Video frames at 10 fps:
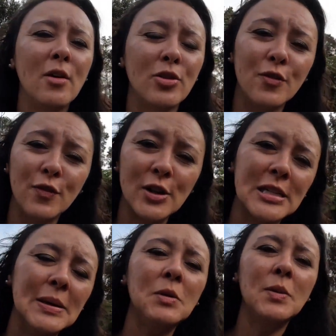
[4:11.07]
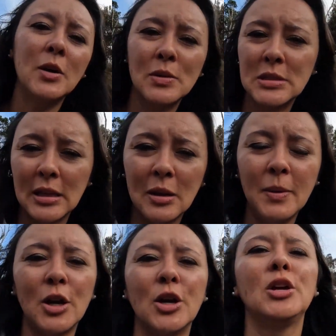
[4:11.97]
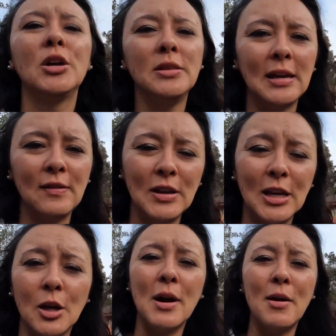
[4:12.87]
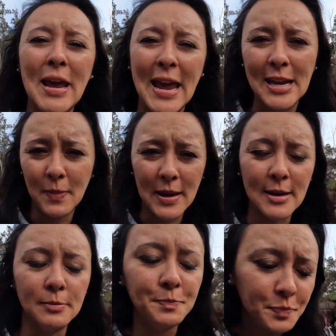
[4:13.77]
The first time we went was a little bit earlier in the evening, around 8 p.m.